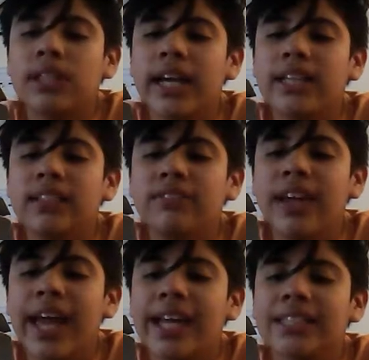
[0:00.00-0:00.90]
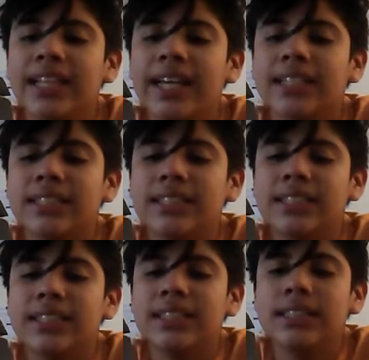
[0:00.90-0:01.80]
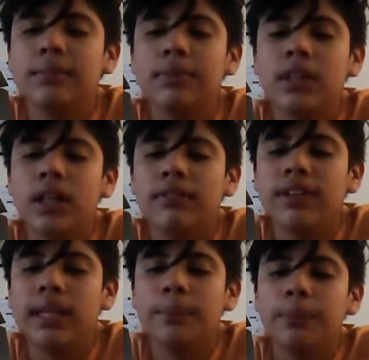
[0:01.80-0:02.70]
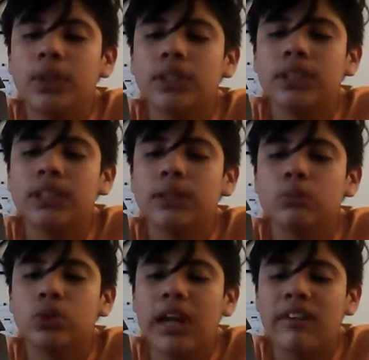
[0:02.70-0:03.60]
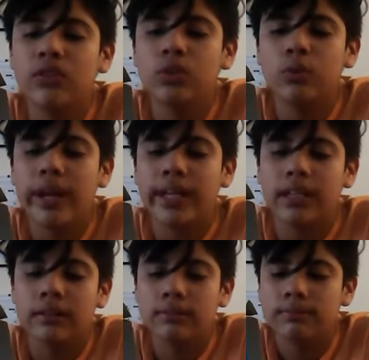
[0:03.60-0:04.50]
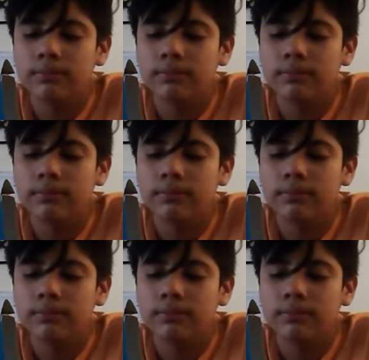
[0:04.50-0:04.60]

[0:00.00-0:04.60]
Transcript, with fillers: protective case and system will keep your system travel ready.